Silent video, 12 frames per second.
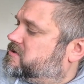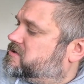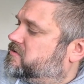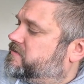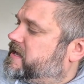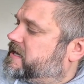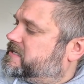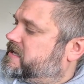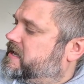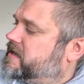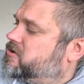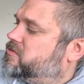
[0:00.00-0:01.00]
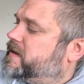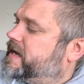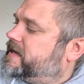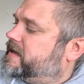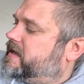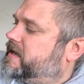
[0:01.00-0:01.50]
So we actually then go
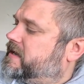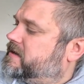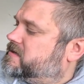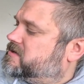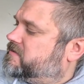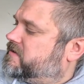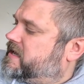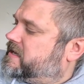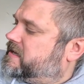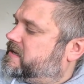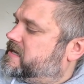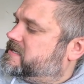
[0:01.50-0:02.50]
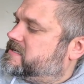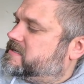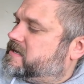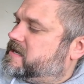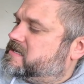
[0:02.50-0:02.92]
back again, so we hit this and